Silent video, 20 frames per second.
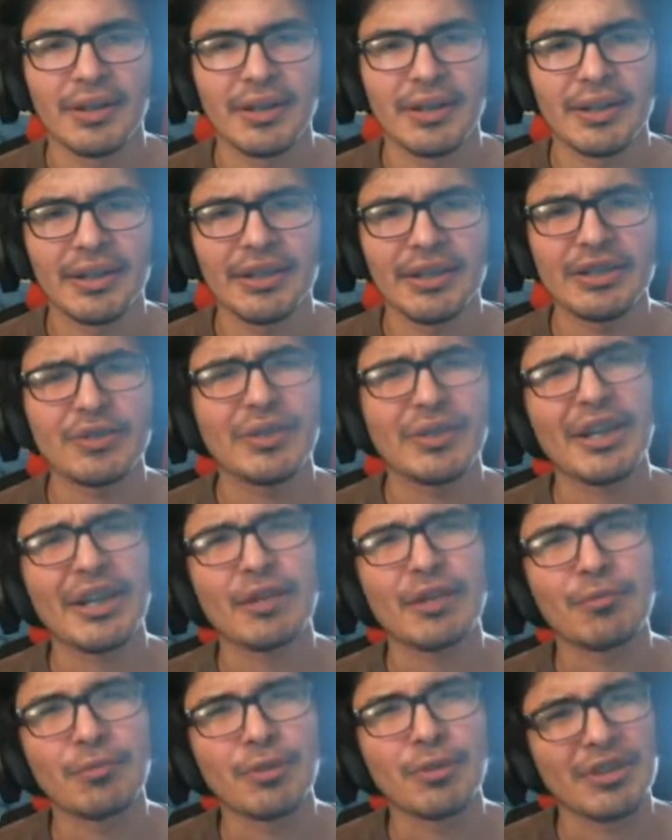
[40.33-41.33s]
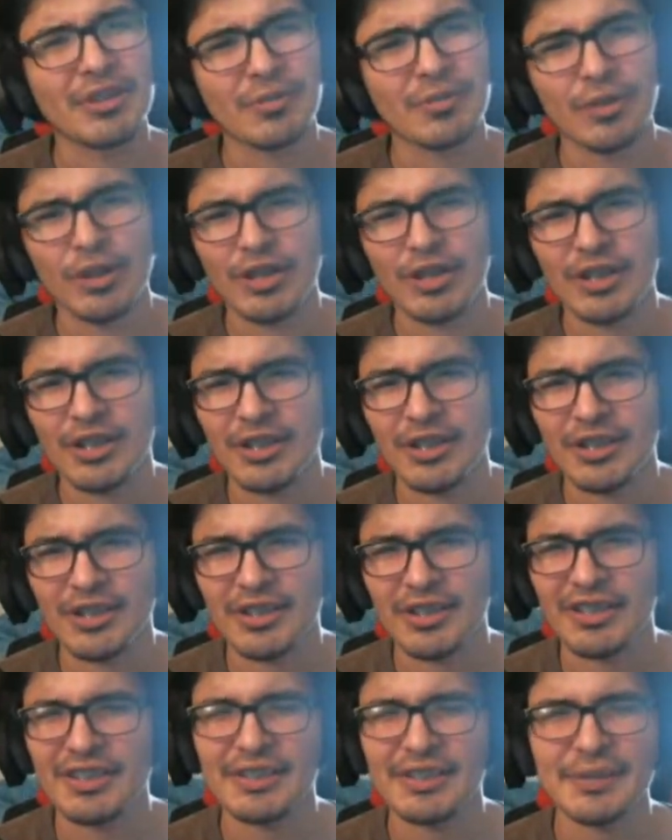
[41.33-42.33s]
into like it
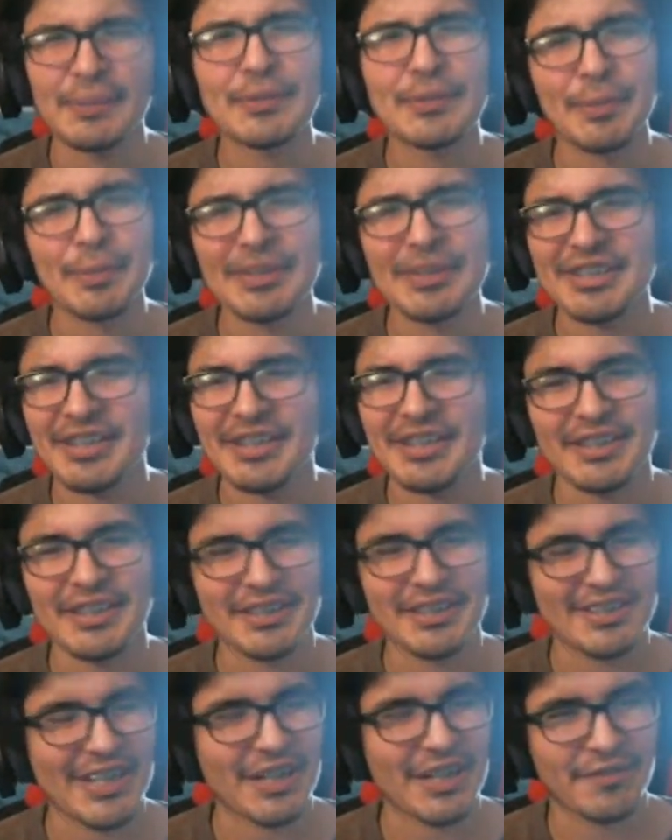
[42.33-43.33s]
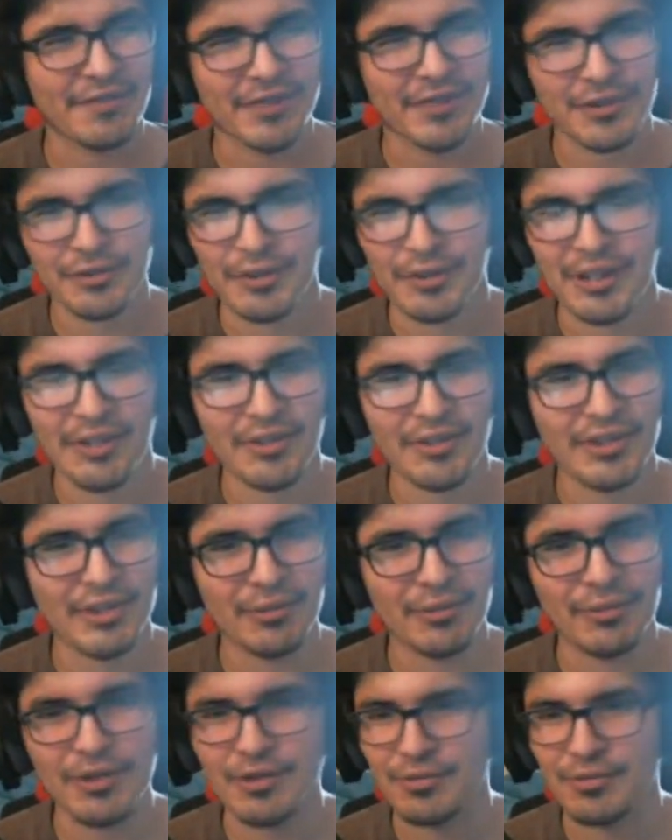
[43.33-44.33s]
was basically a sacrificial area, a
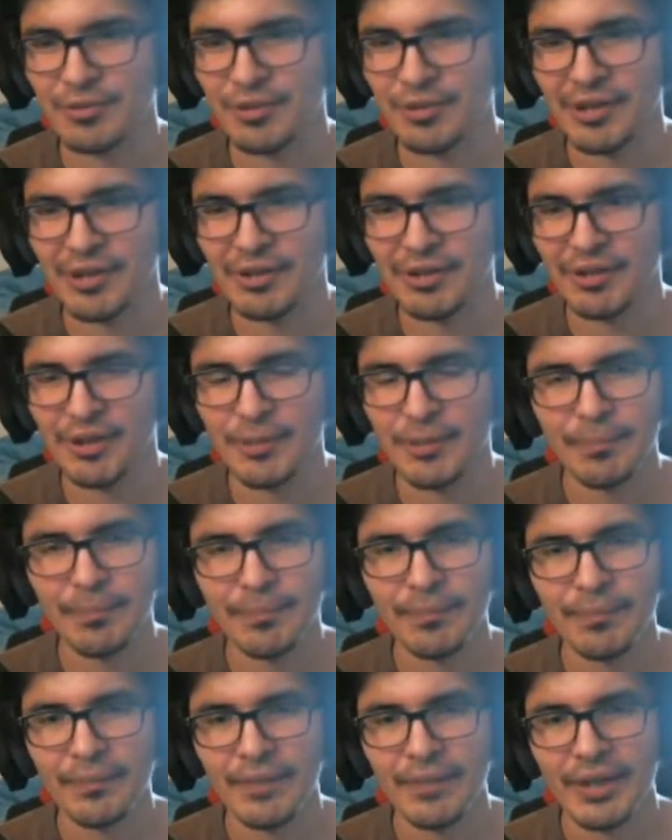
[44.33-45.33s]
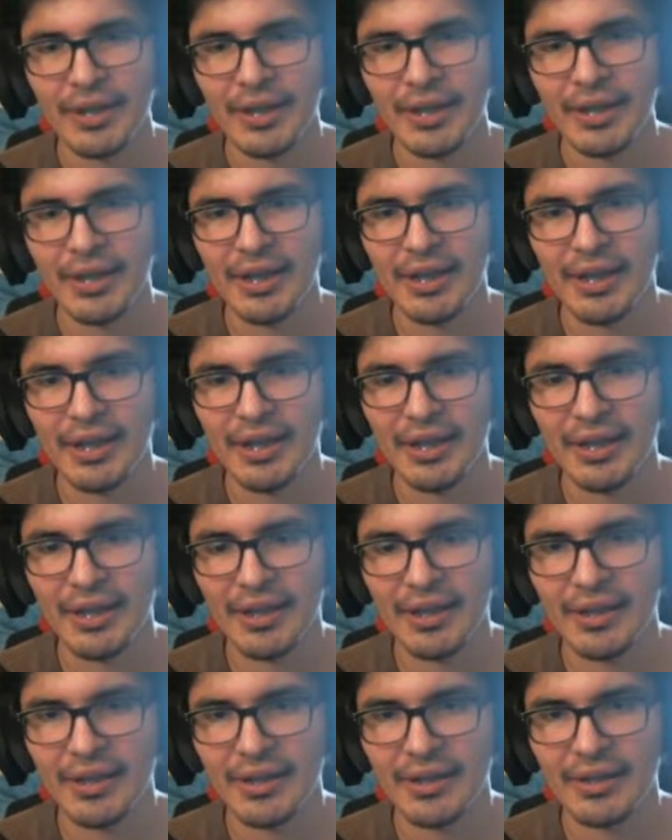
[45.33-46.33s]
ritual area,
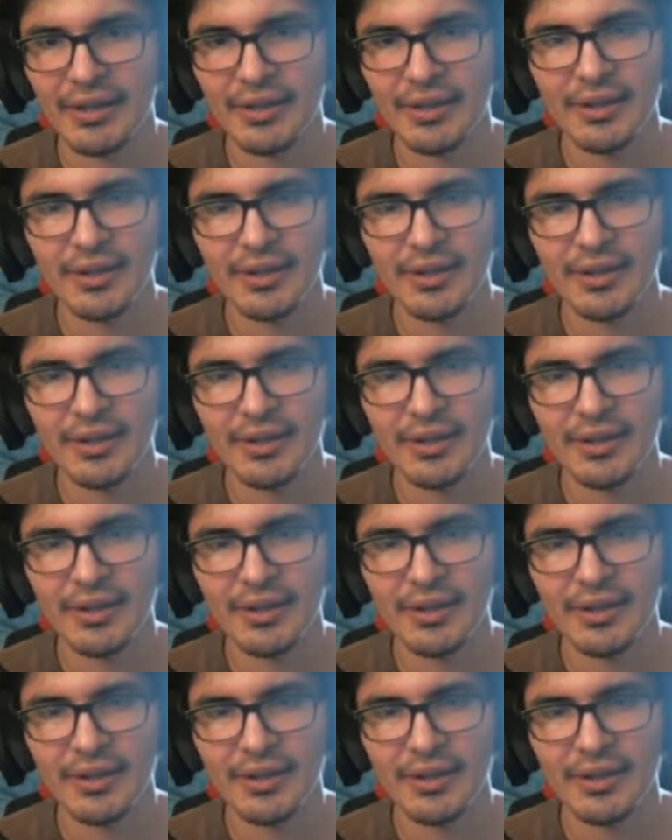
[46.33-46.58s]
and